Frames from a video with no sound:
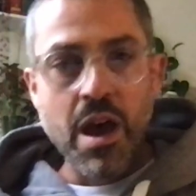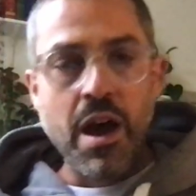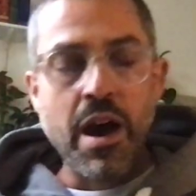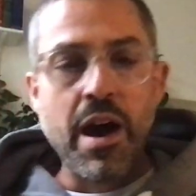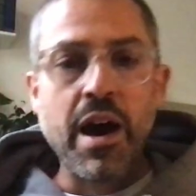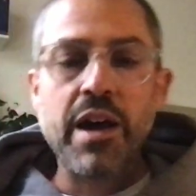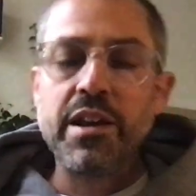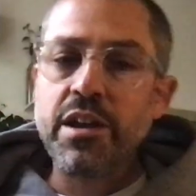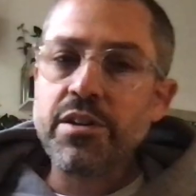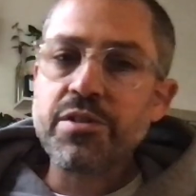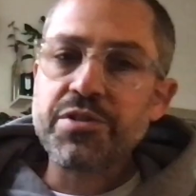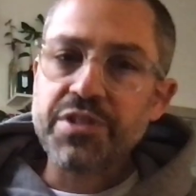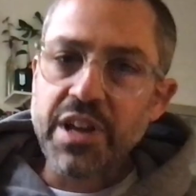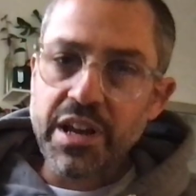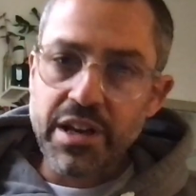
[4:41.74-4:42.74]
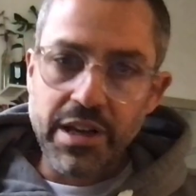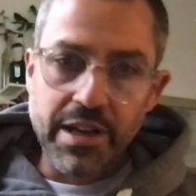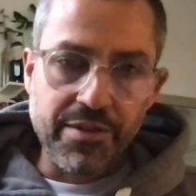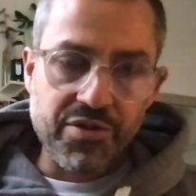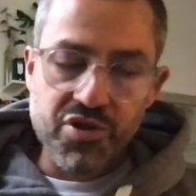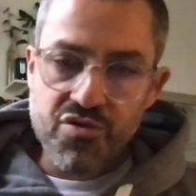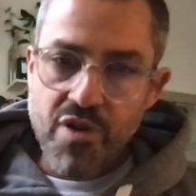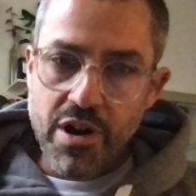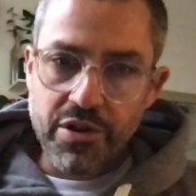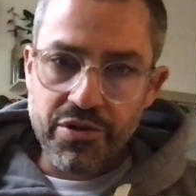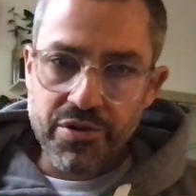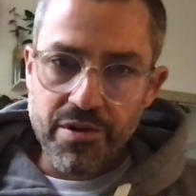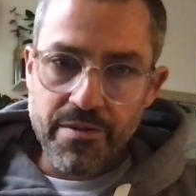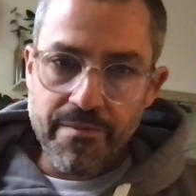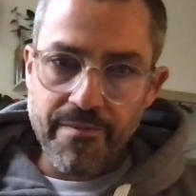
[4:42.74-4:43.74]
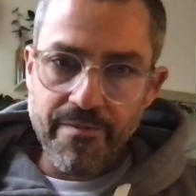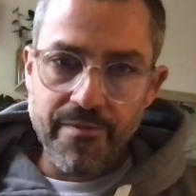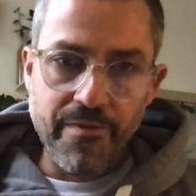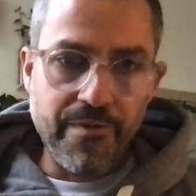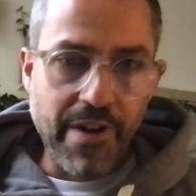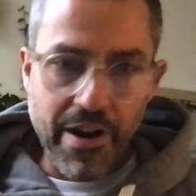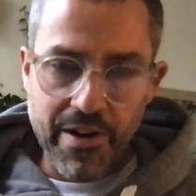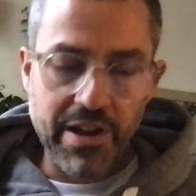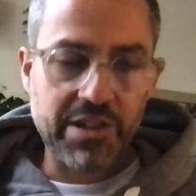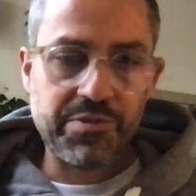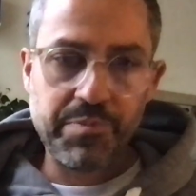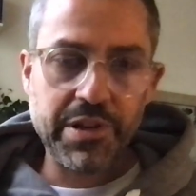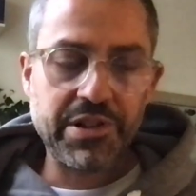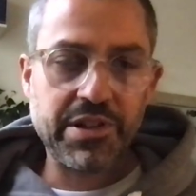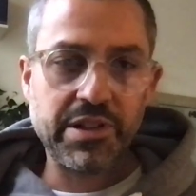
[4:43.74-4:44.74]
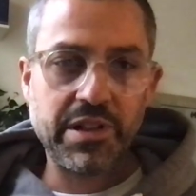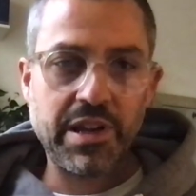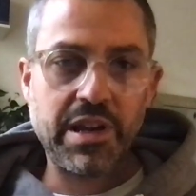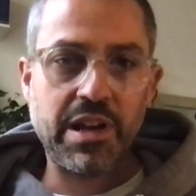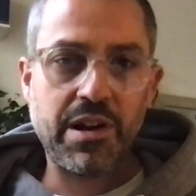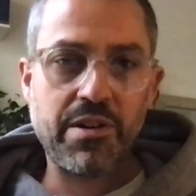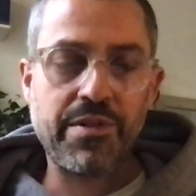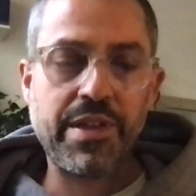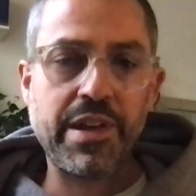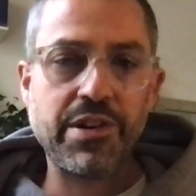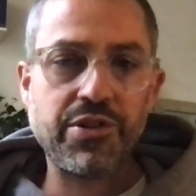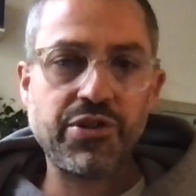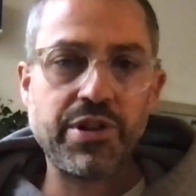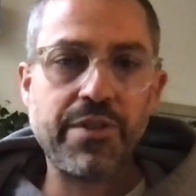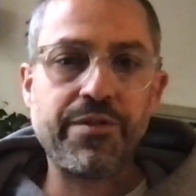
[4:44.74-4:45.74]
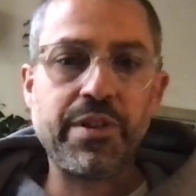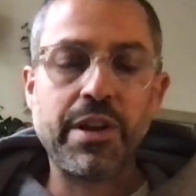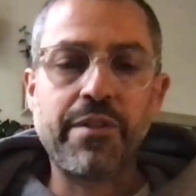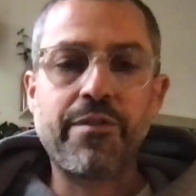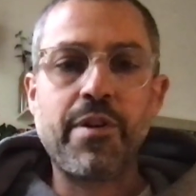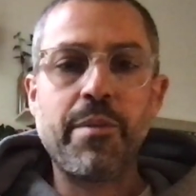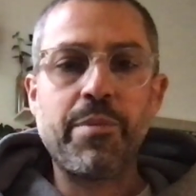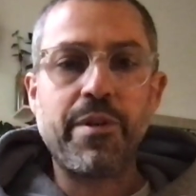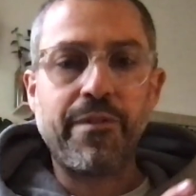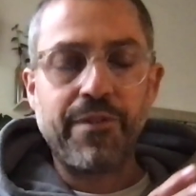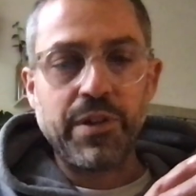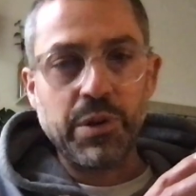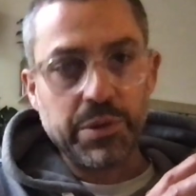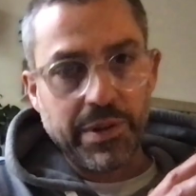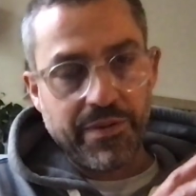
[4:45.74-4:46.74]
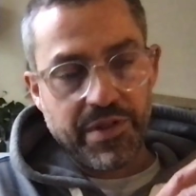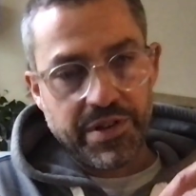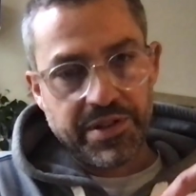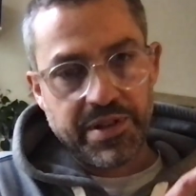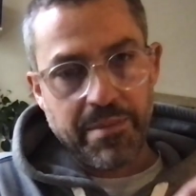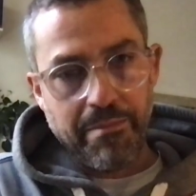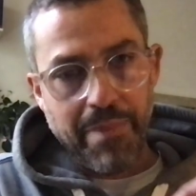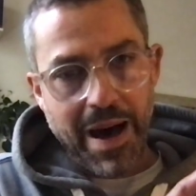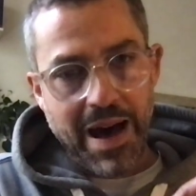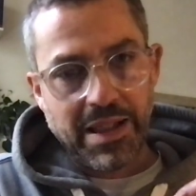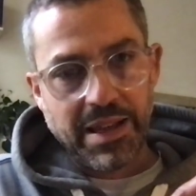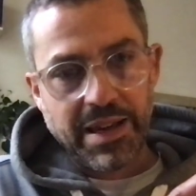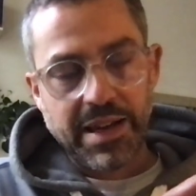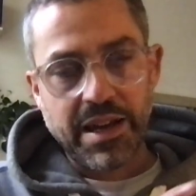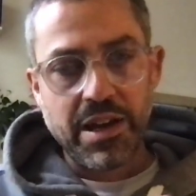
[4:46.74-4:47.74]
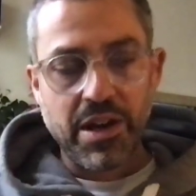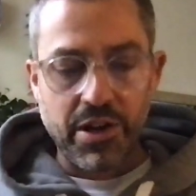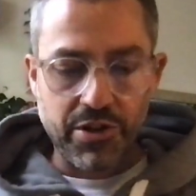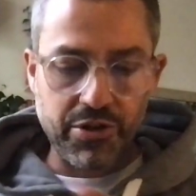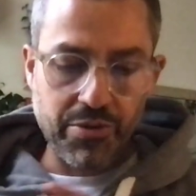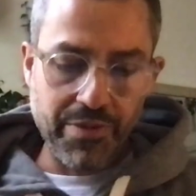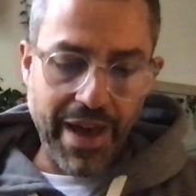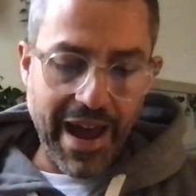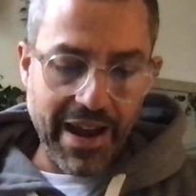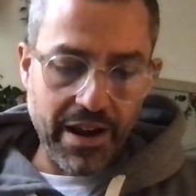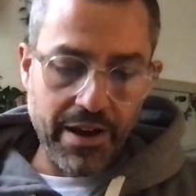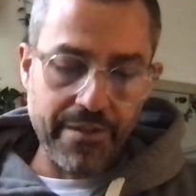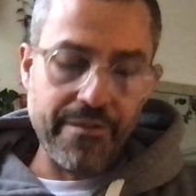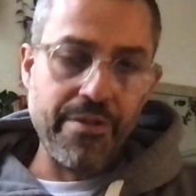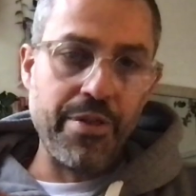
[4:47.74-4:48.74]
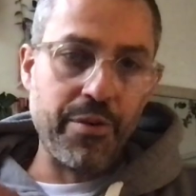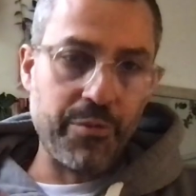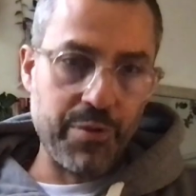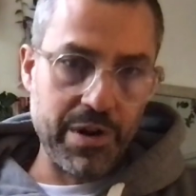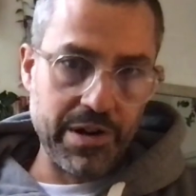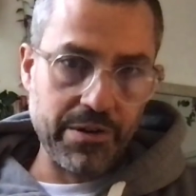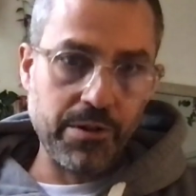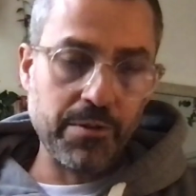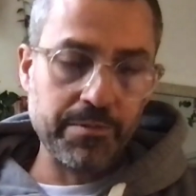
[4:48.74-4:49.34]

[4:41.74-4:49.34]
an understanding of structure very explicitly here that is shifting from the field of the symbolic to that of the real.